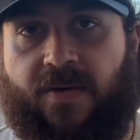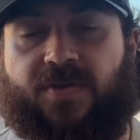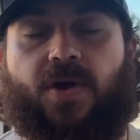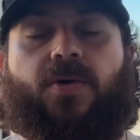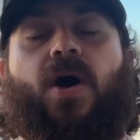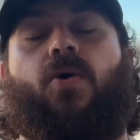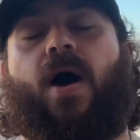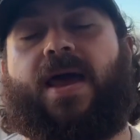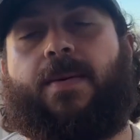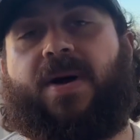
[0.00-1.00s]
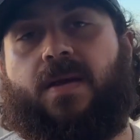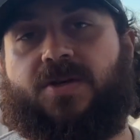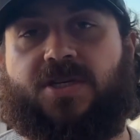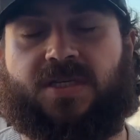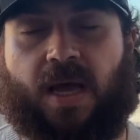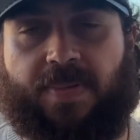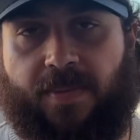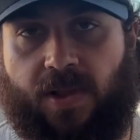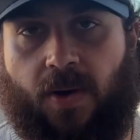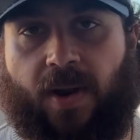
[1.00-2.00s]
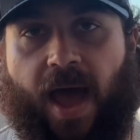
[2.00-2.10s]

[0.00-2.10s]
If you don't know who I am, my name is Giuseppe Malone.